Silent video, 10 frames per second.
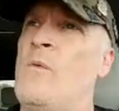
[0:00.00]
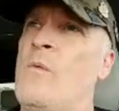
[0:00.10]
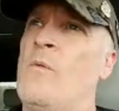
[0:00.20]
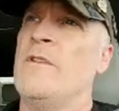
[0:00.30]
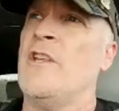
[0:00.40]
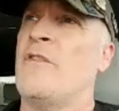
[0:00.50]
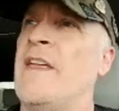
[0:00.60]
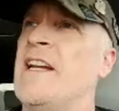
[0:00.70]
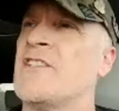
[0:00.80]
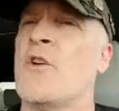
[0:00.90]
Do you think
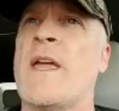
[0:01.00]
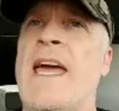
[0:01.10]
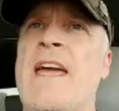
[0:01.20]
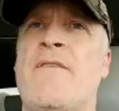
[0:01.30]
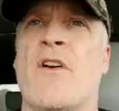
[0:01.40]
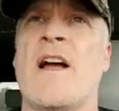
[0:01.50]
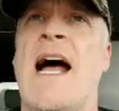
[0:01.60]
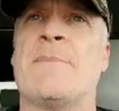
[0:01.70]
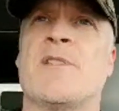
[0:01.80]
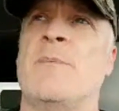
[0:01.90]
it's okay for
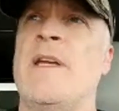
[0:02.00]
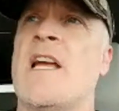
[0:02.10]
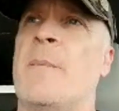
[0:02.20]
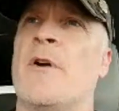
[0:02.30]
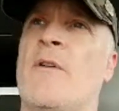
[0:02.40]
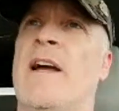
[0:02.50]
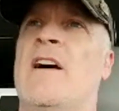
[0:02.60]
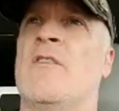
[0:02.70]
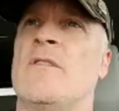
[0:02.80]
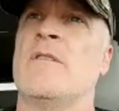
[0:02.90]
cops to be coming
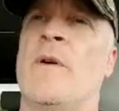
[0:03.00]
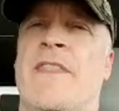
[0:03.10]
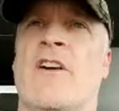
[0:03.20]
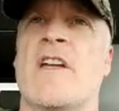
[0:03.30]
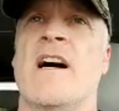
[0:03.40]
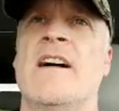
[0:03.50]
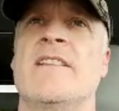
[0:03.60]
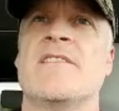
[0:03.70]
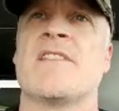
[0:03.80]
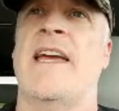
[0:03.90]
around with their
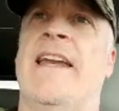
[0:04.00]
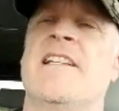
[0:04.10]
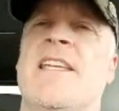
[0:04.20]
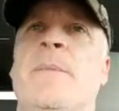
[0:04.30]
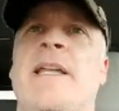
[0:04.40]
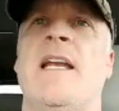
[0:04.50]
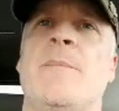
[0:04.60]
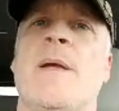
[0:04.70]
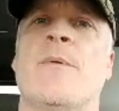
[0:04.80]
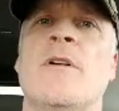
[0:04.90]
guns and intimidating
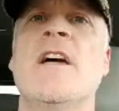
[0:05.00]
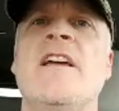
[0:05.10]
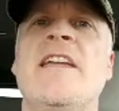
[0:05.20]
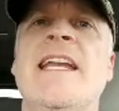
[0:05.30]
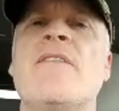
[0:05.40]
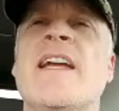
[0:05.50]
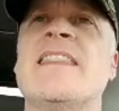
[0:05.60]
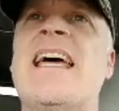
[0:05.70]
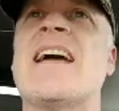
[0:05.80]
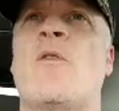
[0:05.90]
people? You never get
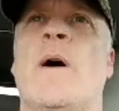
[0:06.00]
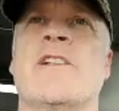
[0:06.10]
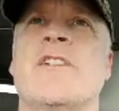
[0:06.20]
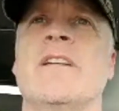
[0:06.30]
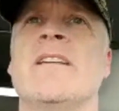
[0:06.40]
that question.